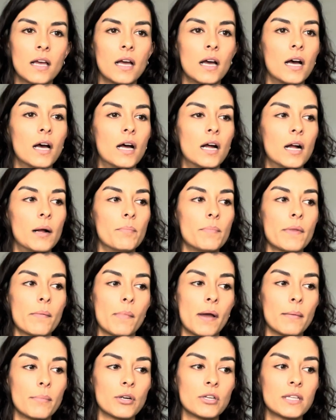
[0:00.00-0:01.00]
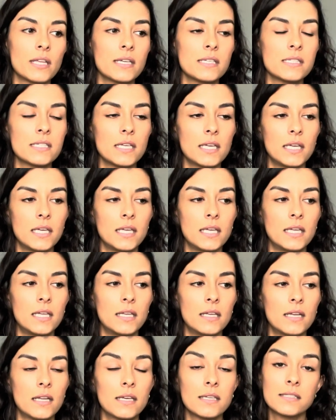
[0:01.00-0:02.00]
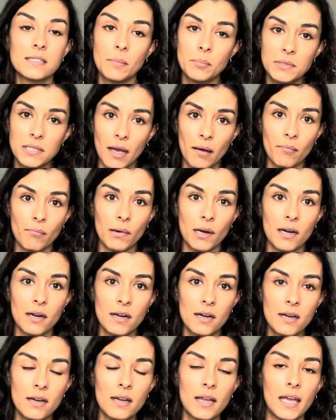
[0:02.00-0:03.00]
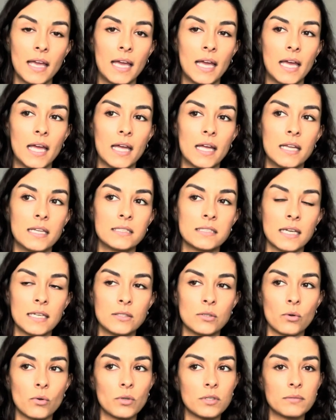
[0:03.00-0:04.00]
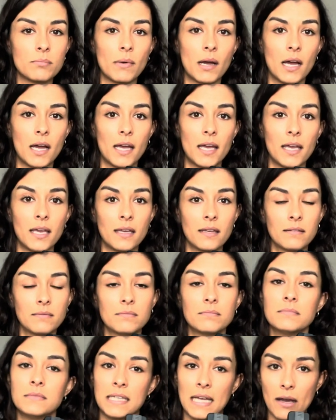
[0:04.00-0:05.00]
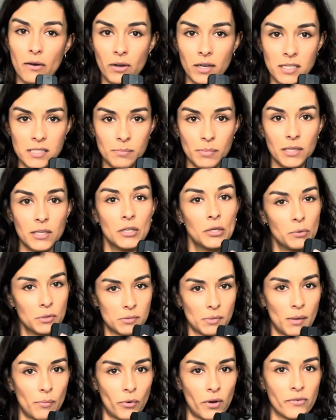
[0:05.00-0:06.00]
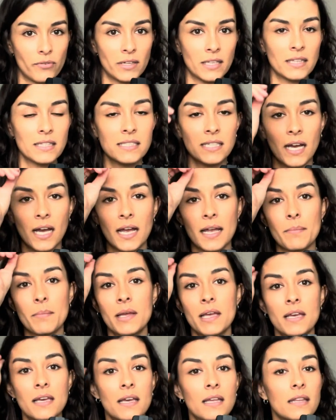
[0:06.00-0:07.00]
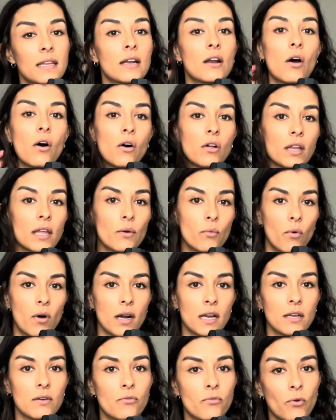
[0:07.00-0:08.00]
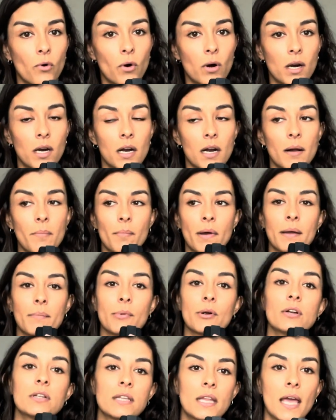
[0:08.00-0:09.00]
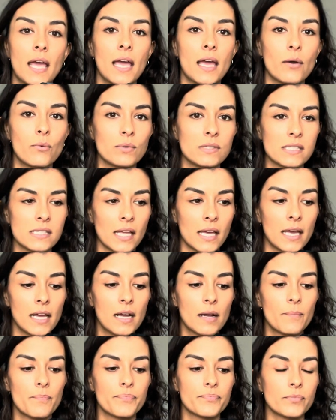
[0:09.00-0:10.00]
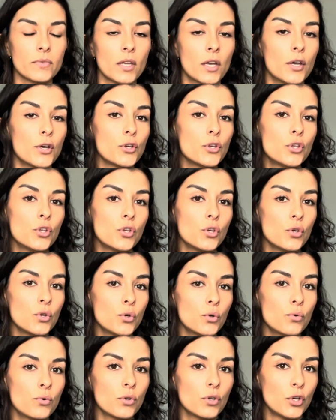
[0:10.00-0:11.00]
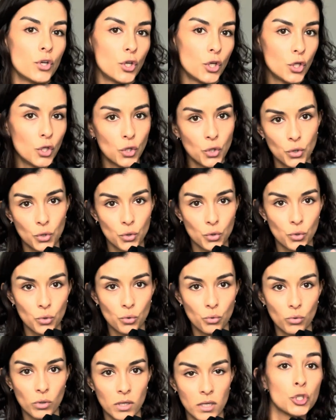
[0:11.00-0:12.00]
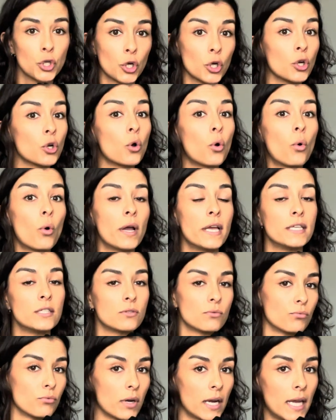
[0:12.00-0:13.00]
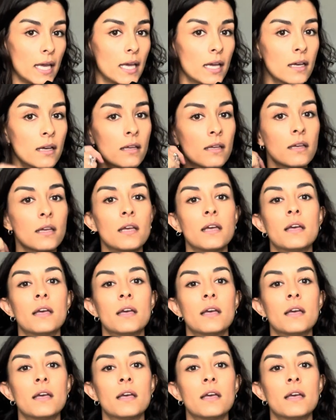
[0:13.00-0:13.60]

My birthday's in September, and I told my now husband, who was my boyfriend at the time, that all I wanted for my birthday was like a cute new turquoise ring.